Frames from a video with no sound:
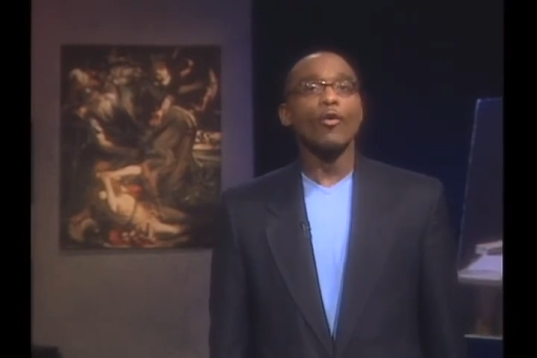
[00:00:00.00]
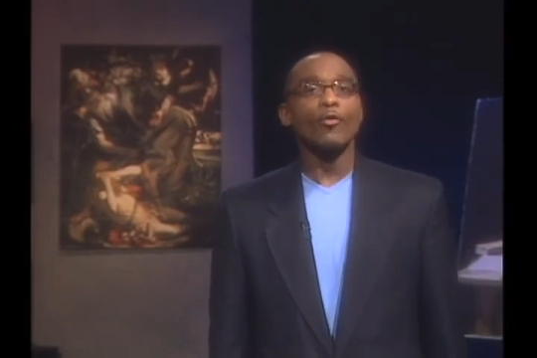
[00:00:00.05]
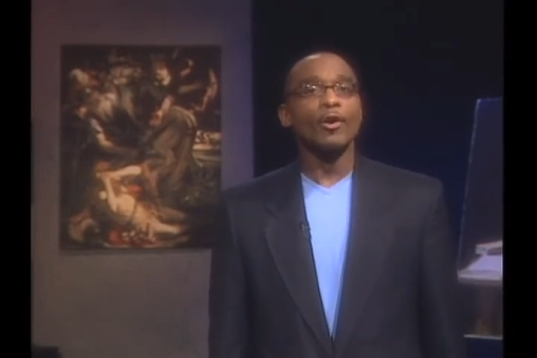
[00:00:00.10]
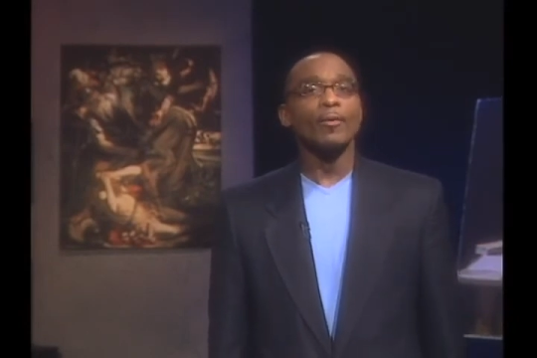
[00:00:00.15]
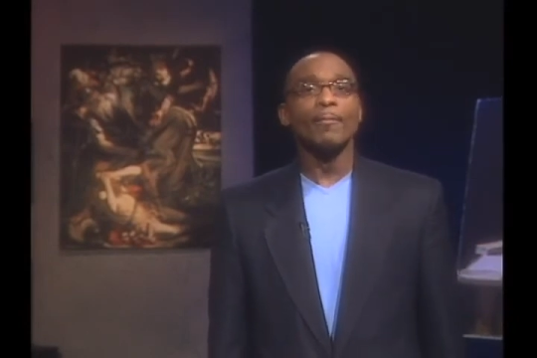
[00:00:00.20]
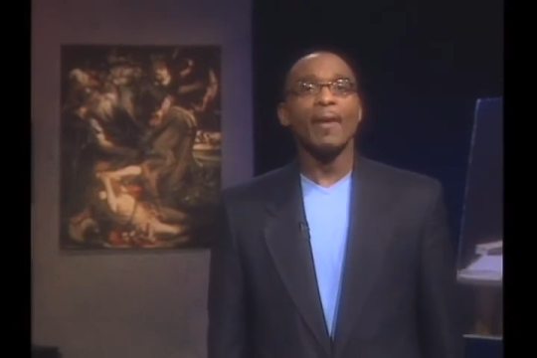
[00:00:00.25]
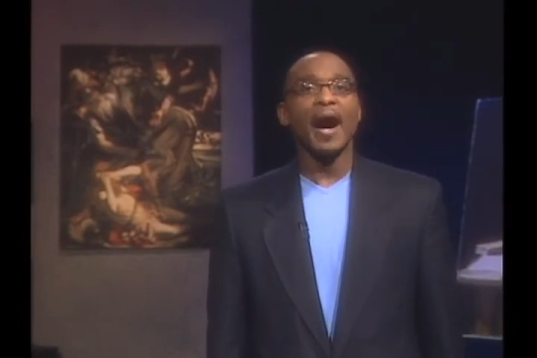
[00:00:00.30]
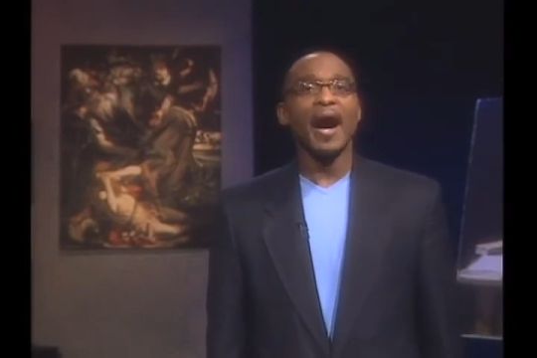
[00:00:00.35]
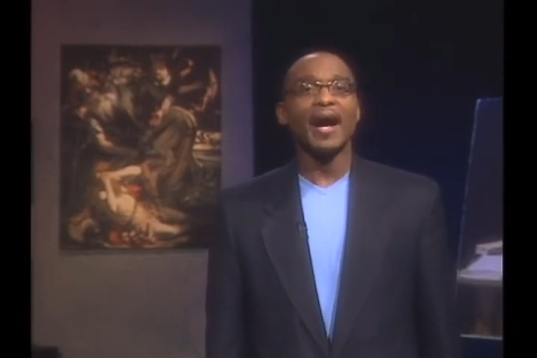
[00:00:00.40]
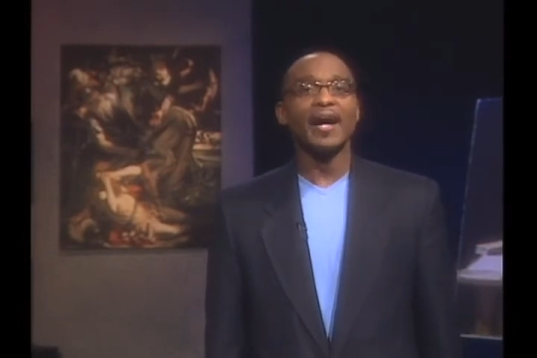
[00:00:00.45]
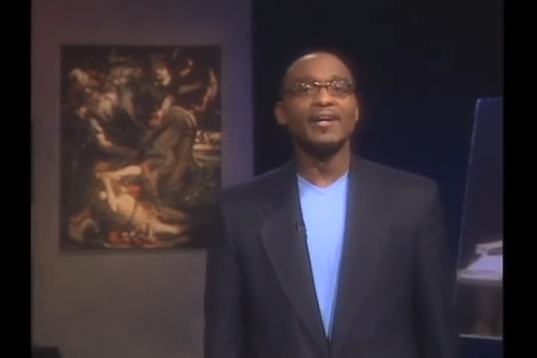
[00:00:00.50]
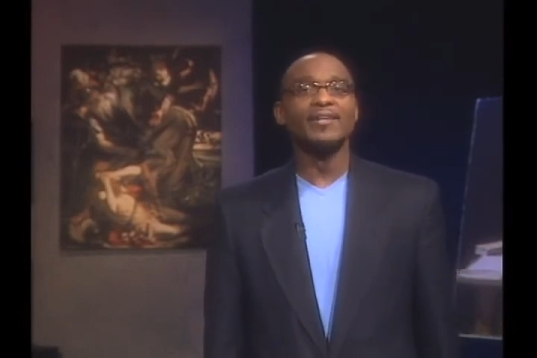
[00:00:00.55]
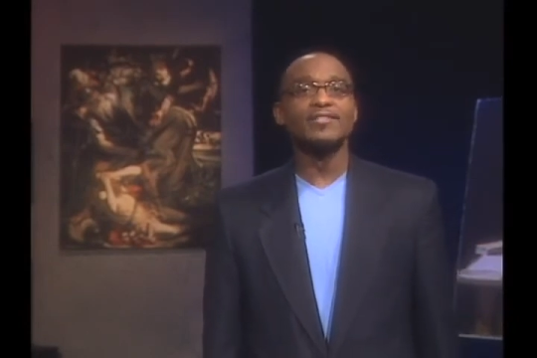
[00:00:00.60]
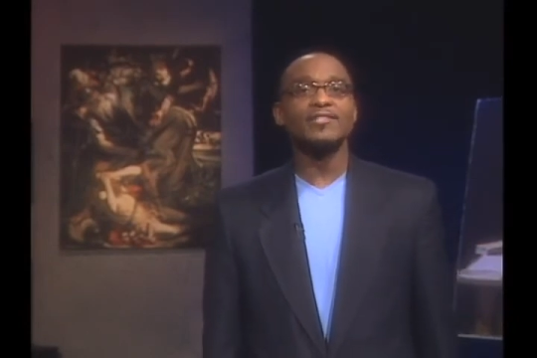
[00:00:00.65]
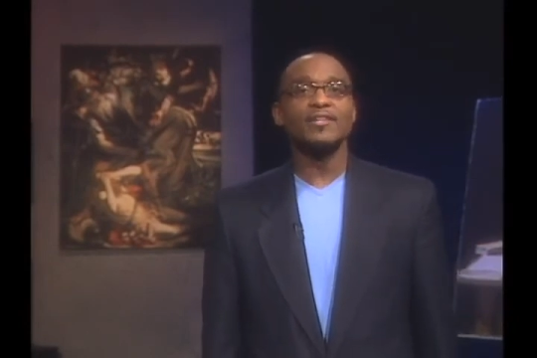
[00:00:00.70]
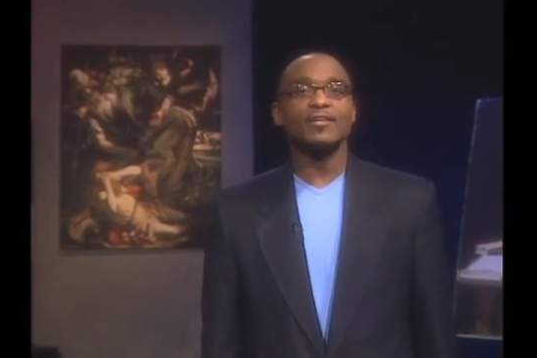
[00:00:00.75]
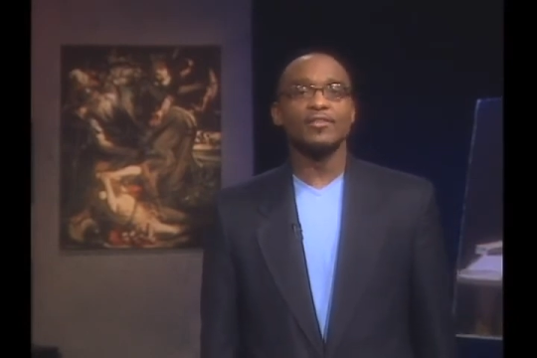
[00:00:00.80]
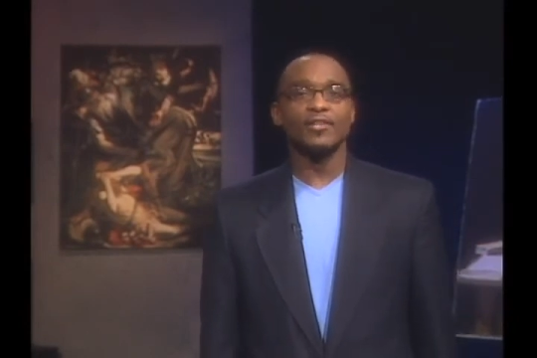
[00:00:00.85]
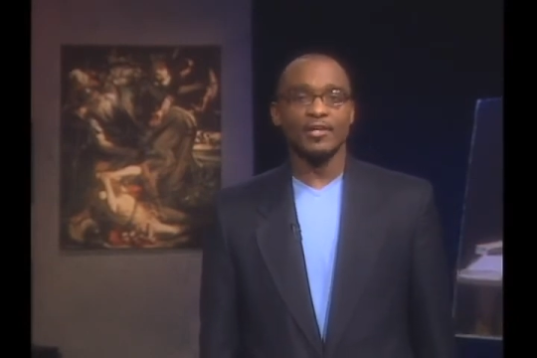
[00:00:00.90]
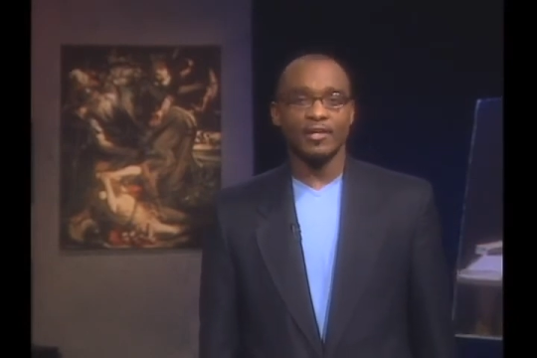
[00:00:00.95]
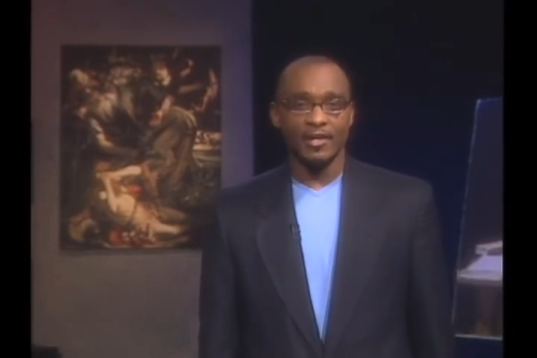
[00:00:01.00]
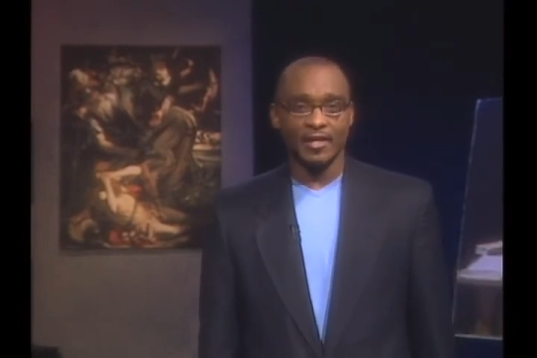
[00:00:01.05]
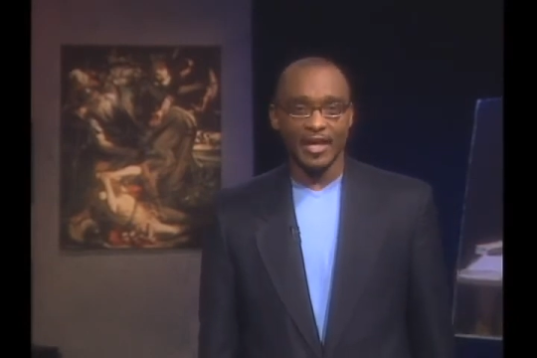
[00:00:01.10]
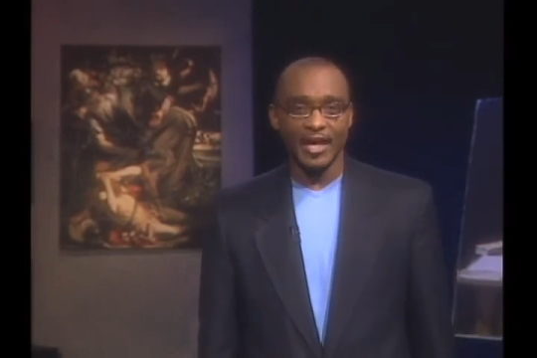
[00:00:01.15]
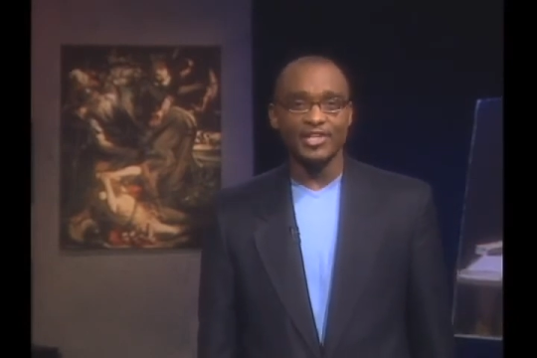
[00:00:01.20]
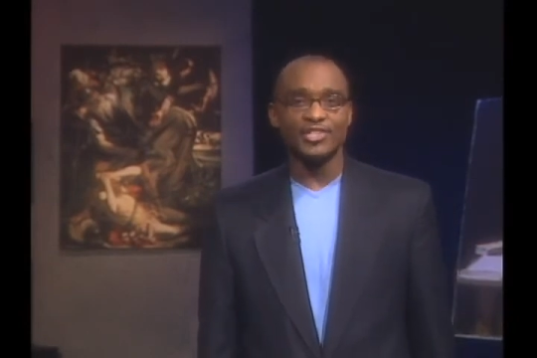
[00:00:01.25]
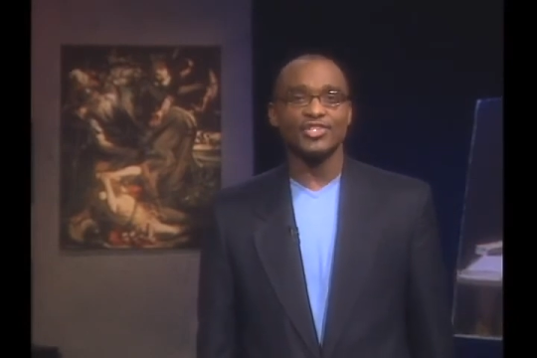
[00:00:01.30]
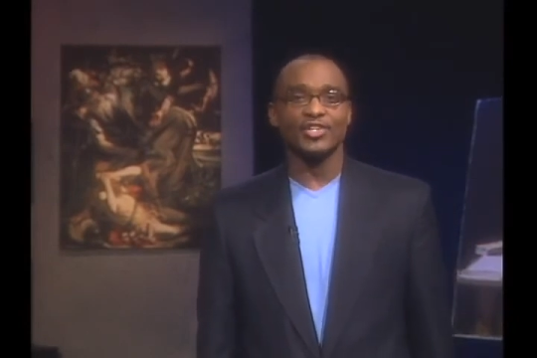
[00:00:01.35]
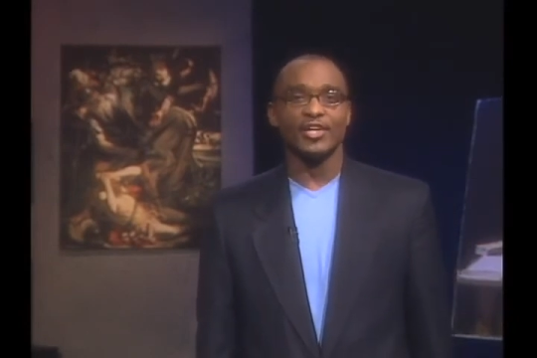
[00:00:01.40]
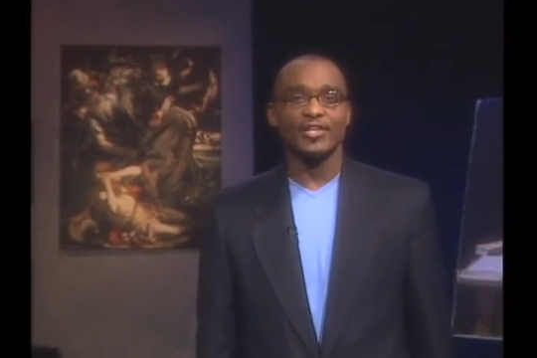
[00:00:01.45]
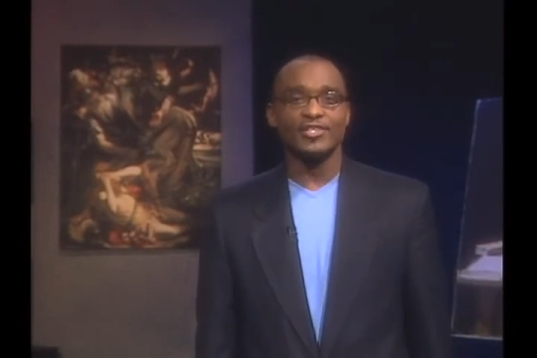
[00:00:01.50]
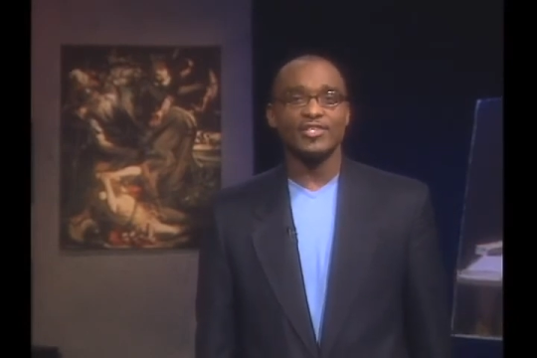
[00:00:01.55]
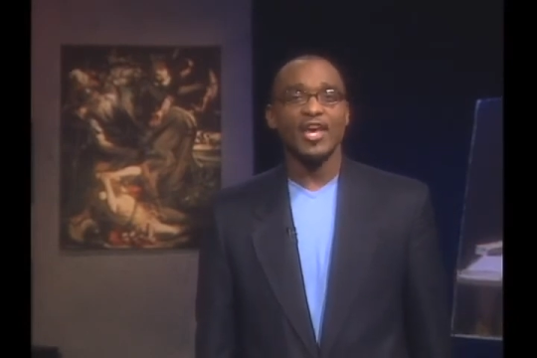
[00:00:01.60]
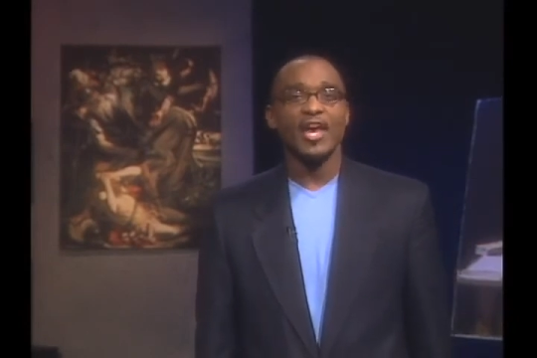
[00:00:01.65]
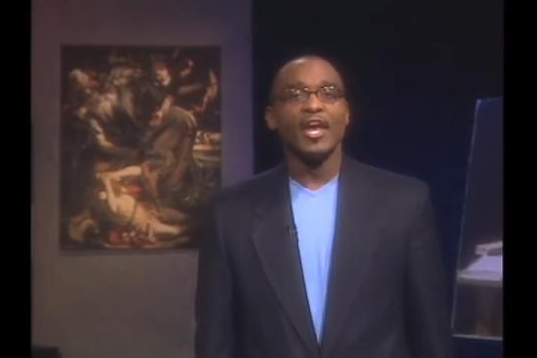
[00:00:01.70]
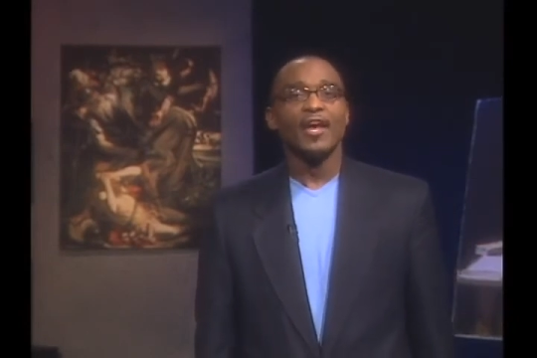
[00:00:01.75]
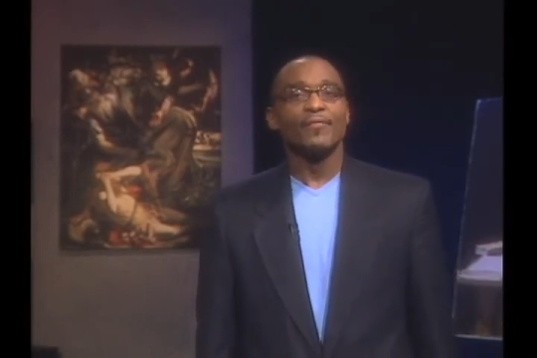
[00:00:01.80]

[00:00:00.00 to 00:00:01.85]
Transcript: reminds the Galatians